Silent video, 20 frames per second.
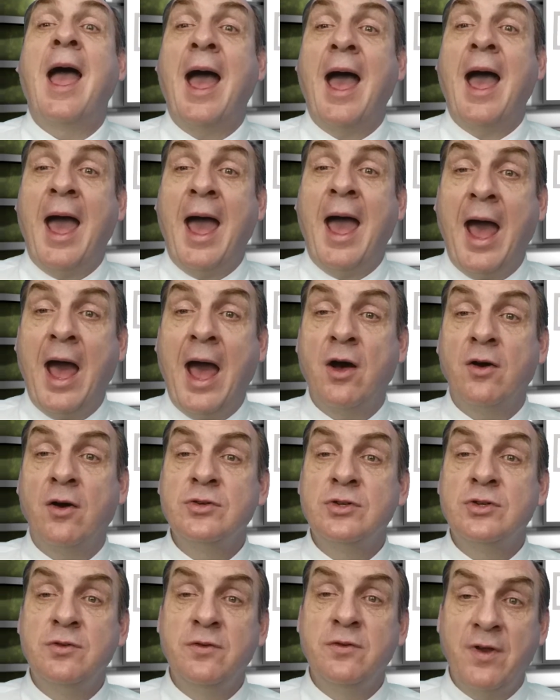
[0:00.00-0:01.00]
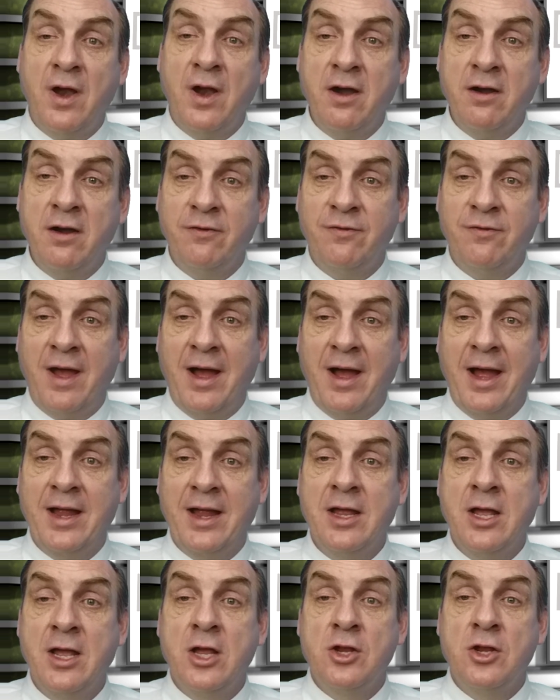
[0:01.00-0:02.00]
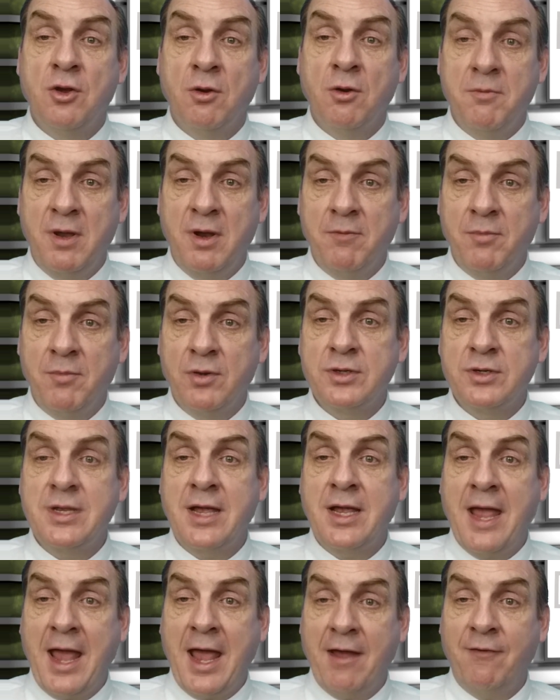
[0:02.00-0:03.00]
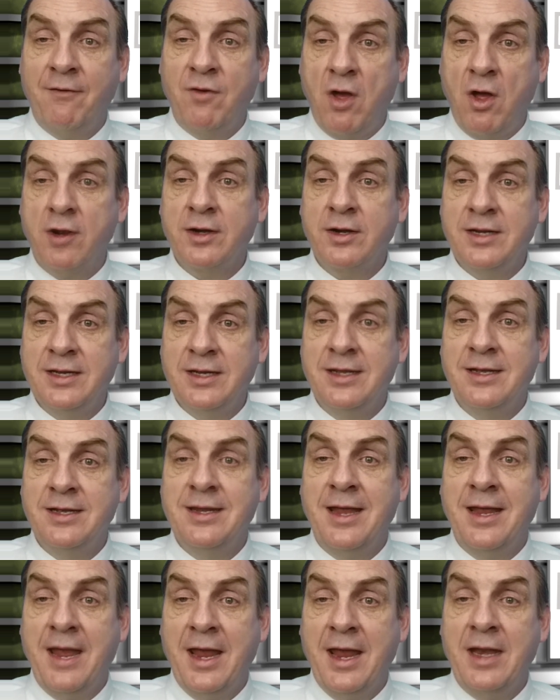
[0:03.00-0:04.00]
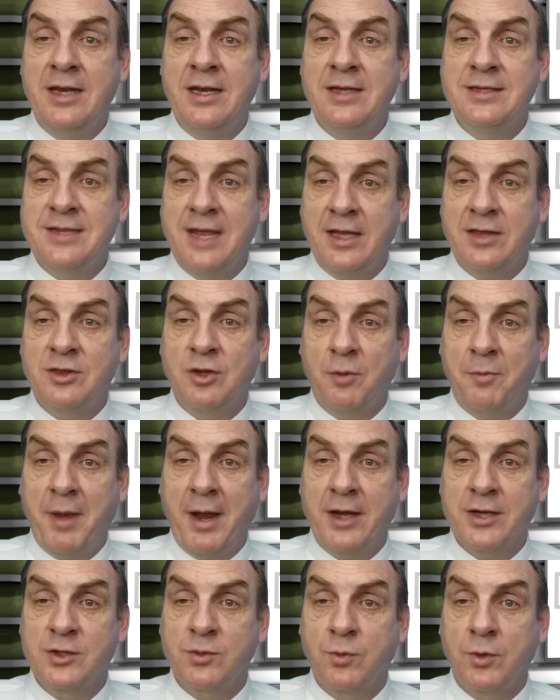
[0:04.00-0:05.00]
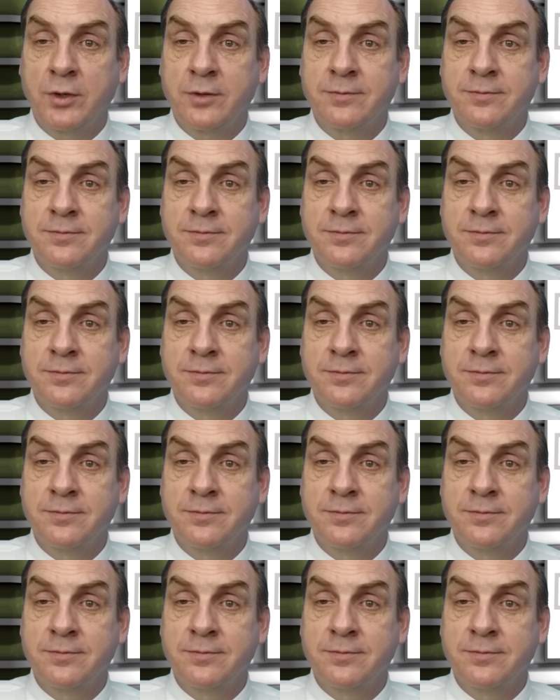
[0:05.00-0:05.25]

how to verify your members have logged in and set their password,